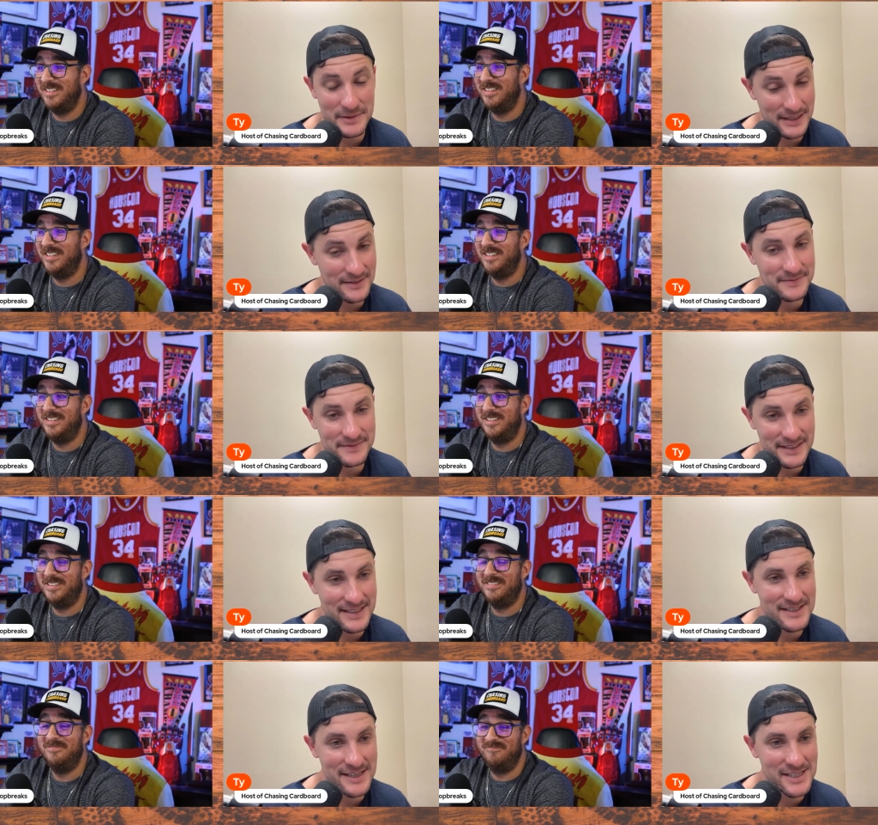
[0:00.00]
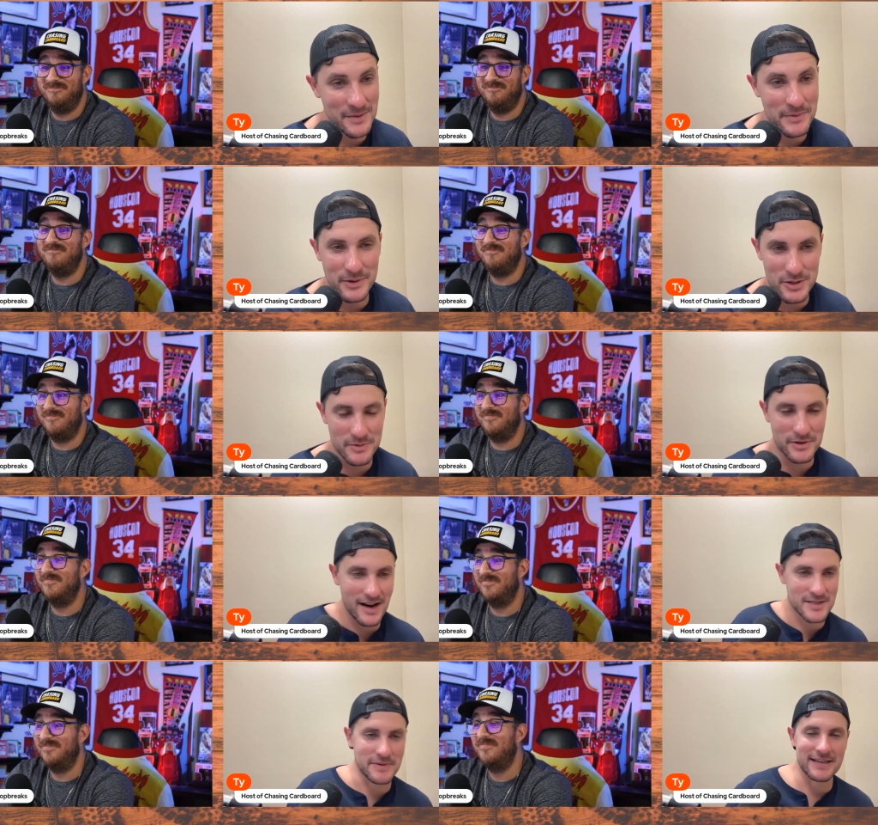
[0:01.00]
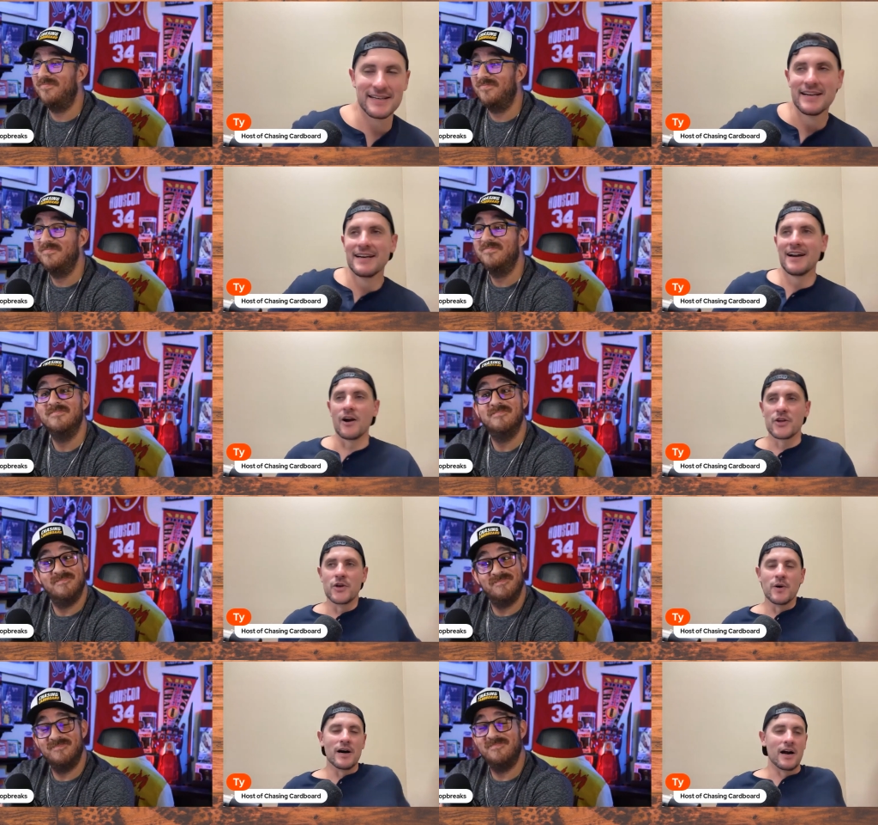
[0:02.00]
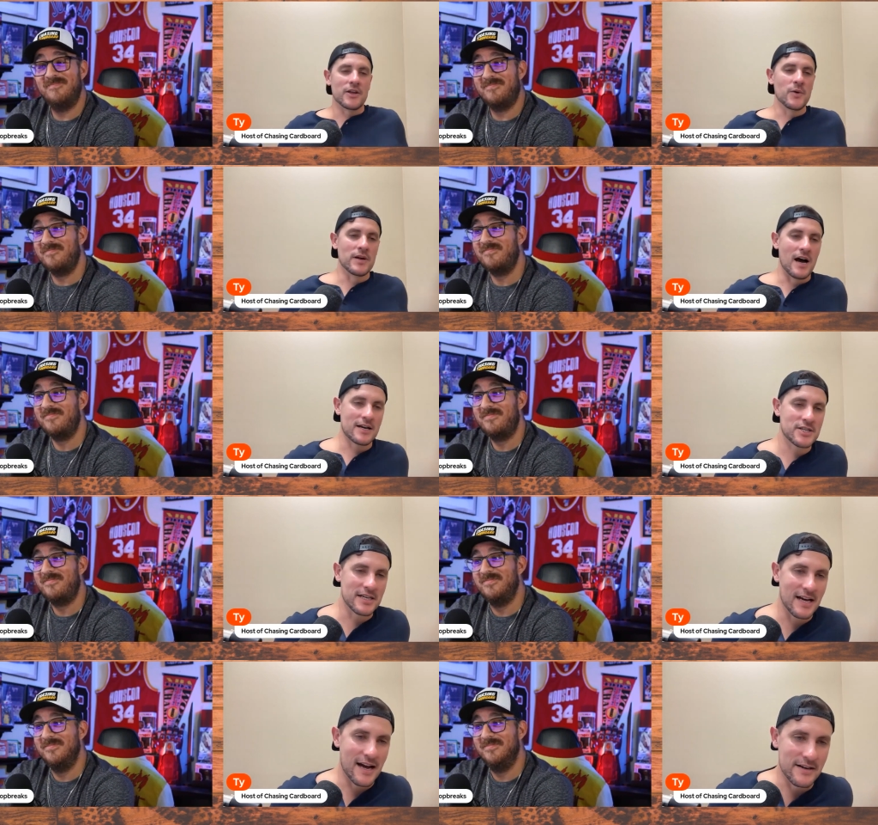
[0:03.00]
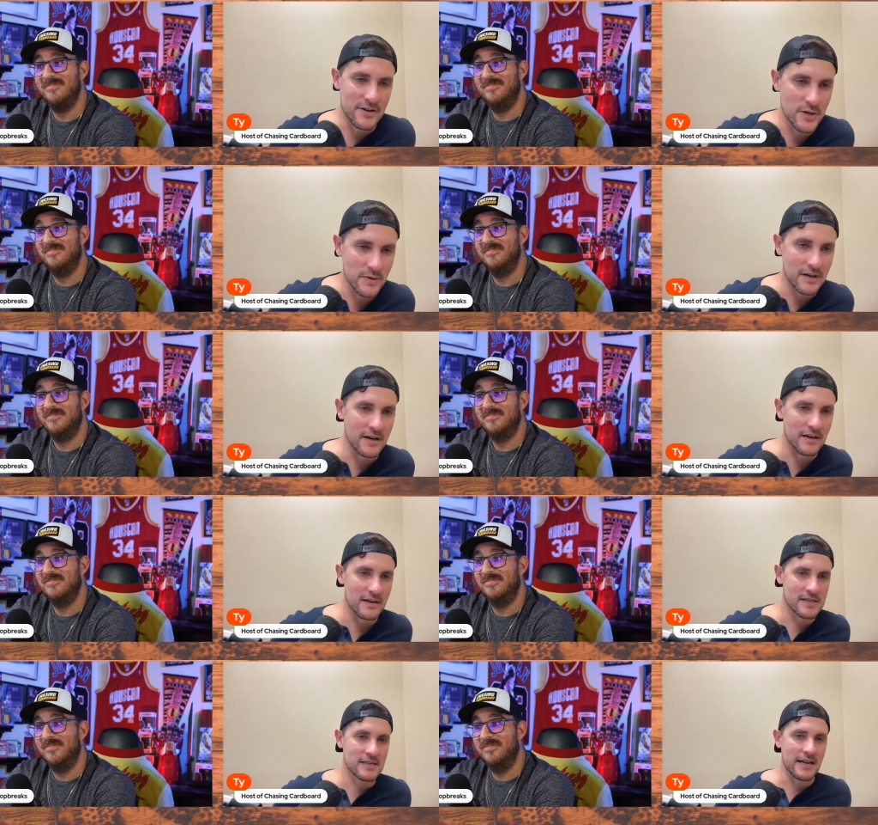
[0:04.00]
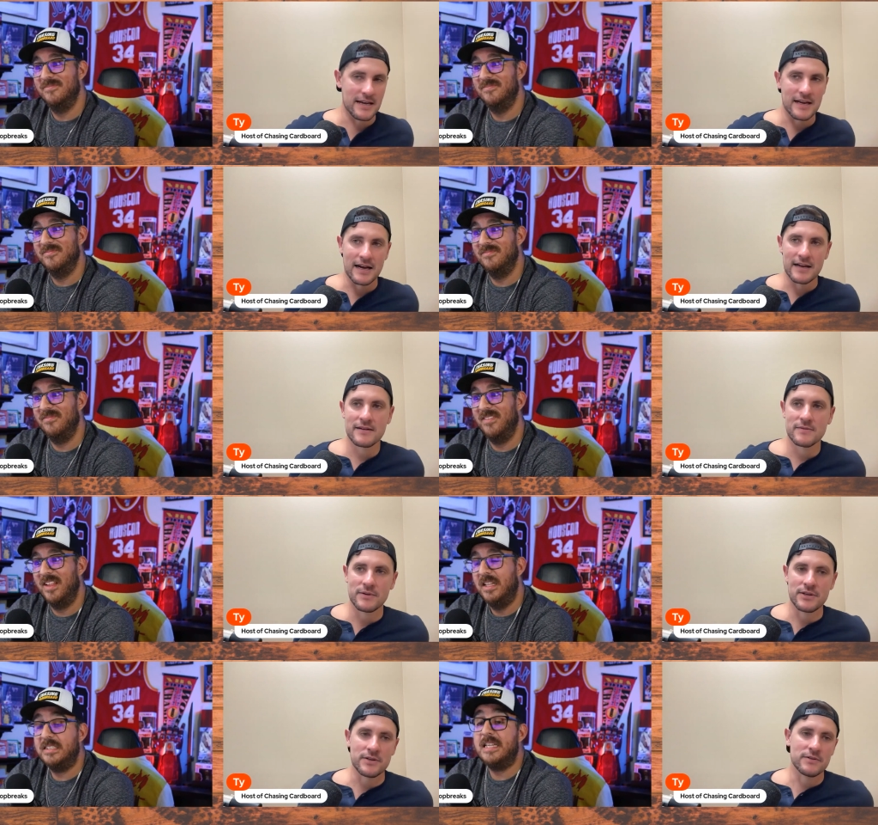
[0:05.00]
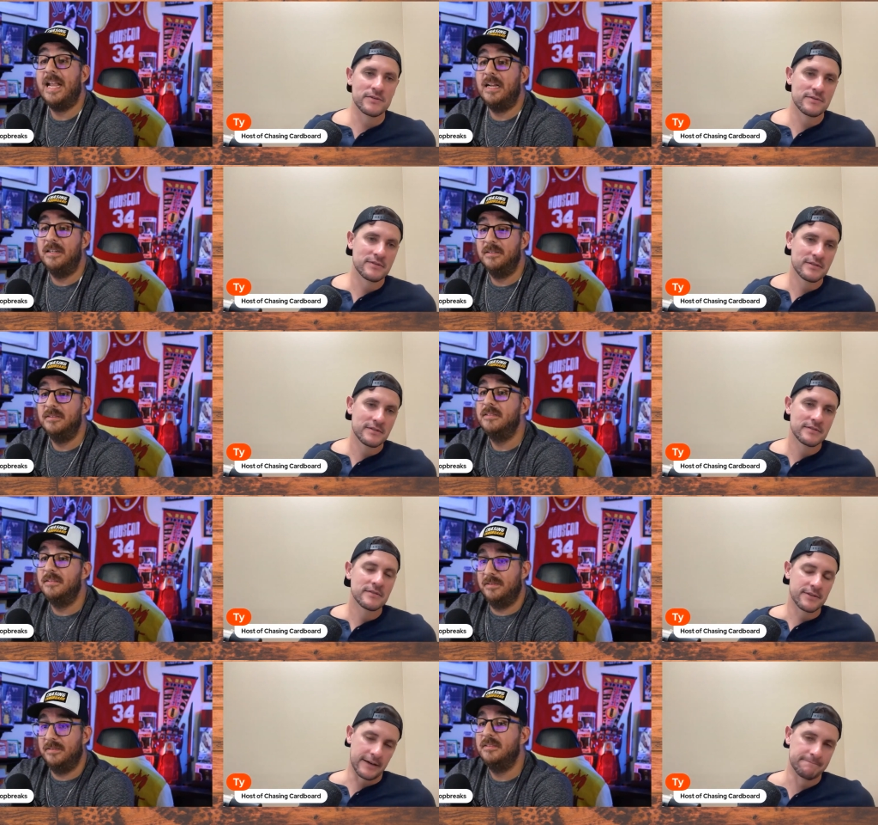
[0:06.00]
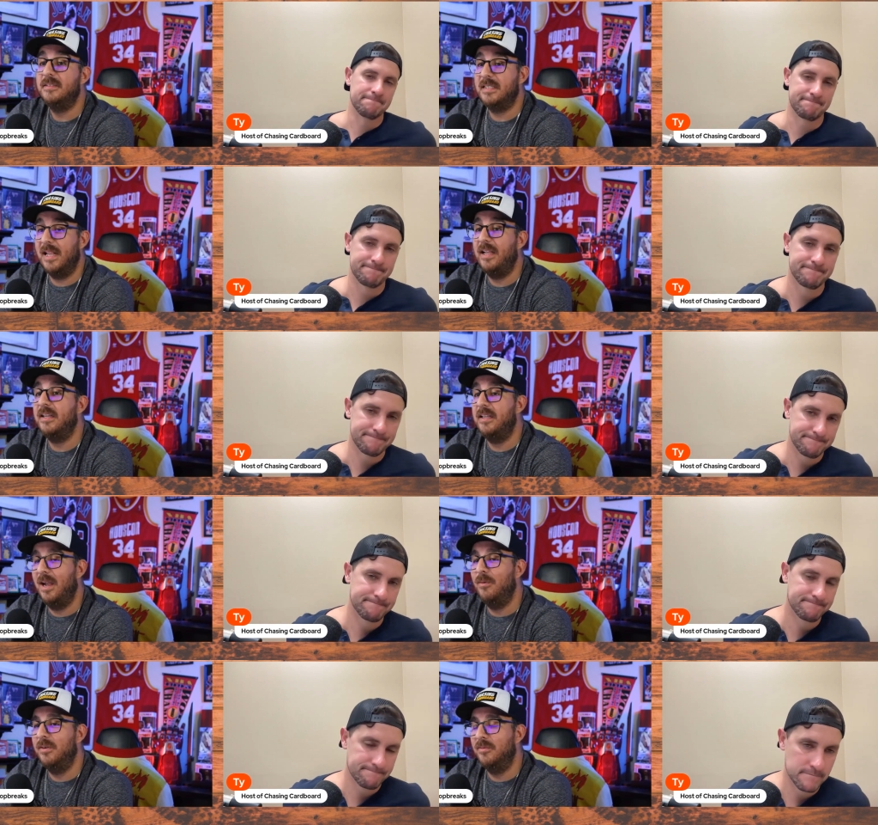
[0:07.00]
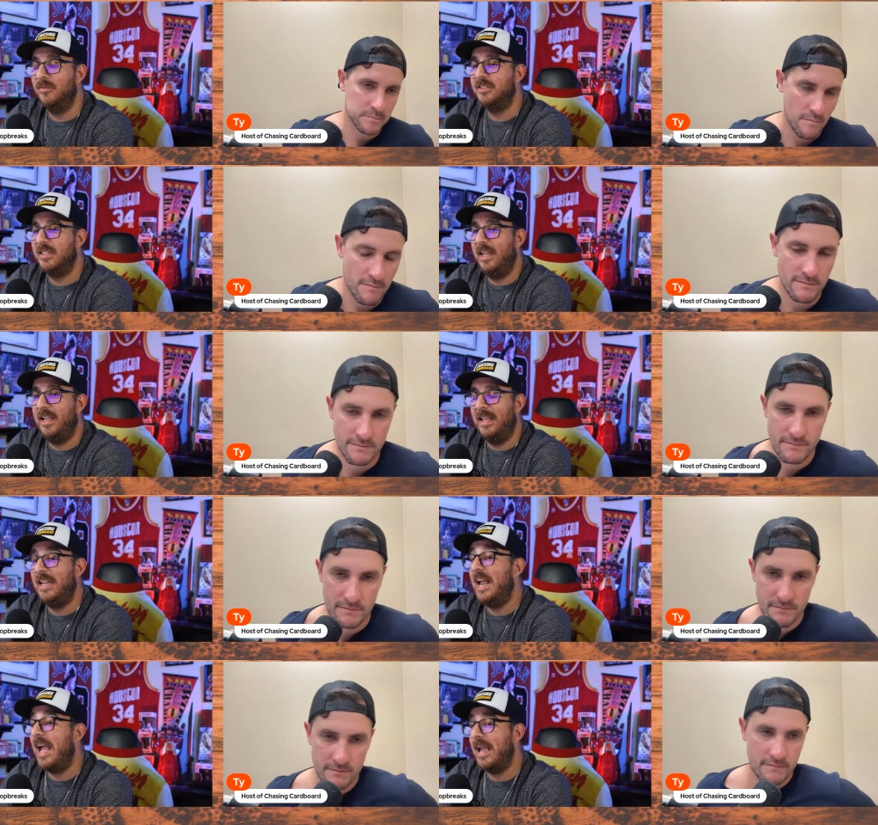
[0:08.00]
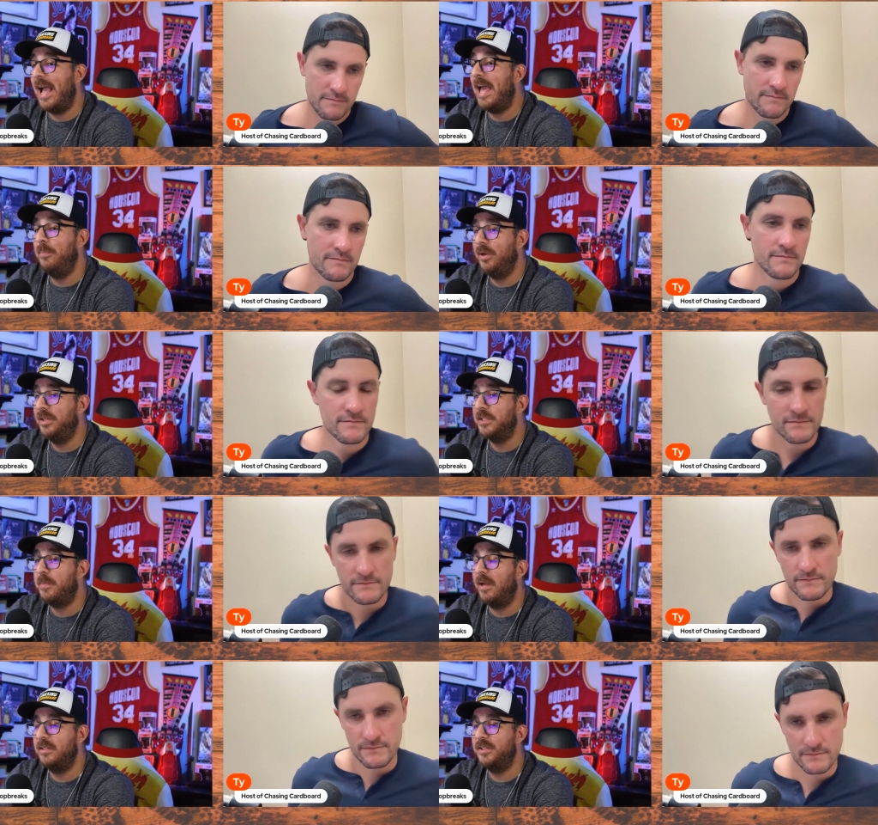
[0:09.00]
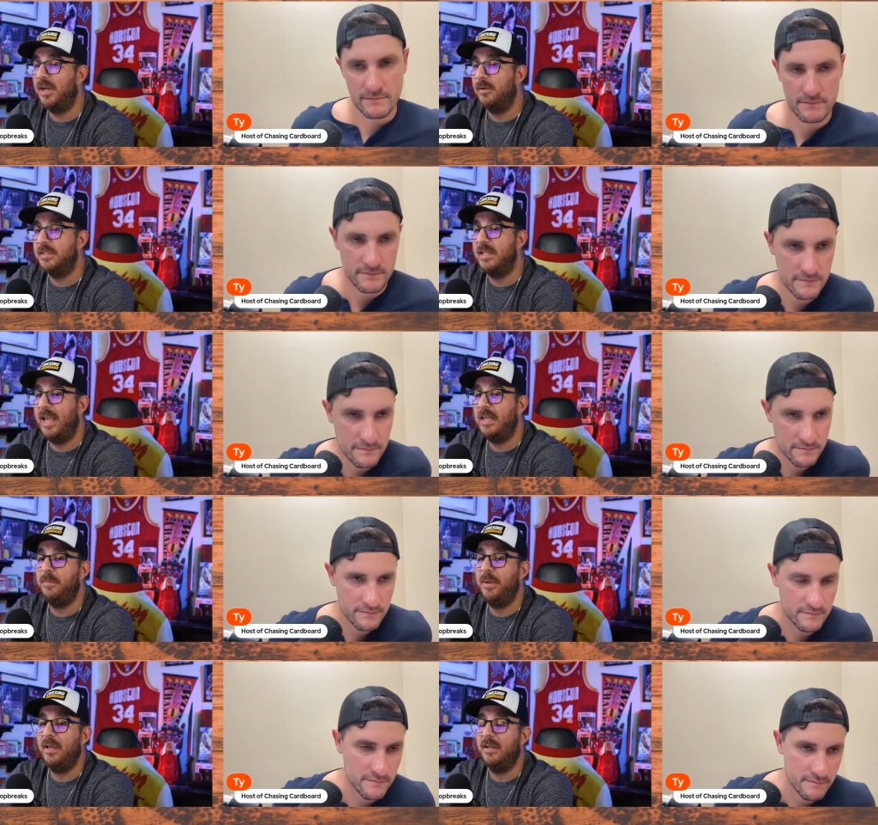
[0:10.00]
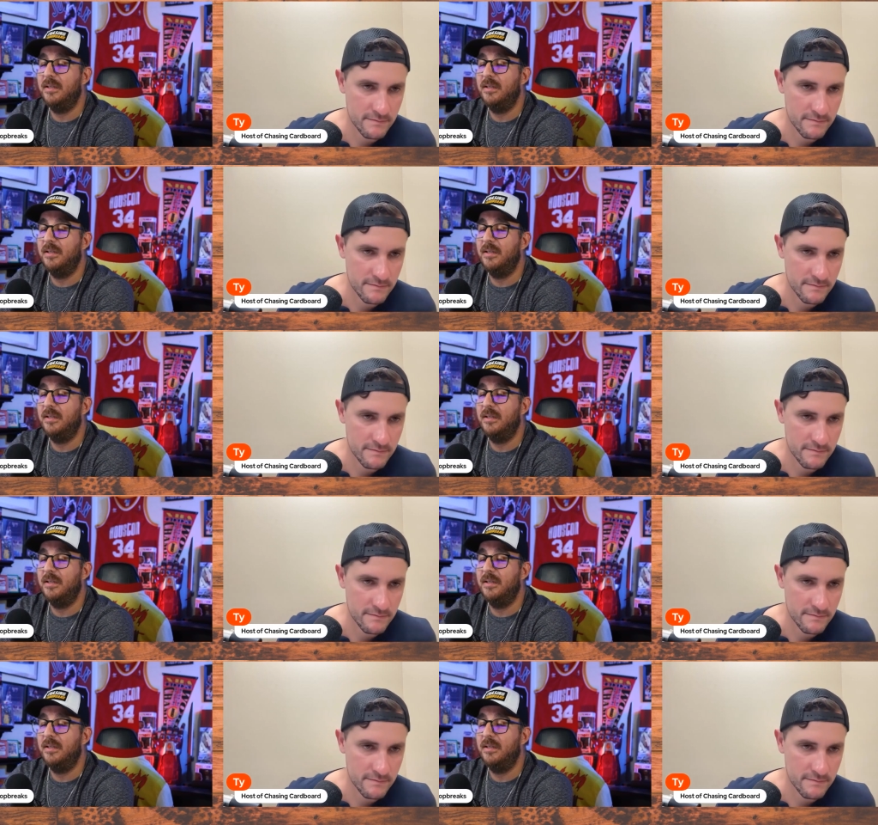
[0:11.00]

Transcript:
Speaker 1: wow. He's he's slipping through some cracks, man. Are you uh, are you an auction guy or are you a, a snake guy?
Speaker 2: What do you snake? Got snake. Yeah, we're we're snake. And then I I had a pretty good spot this year. I was in the eighth pick,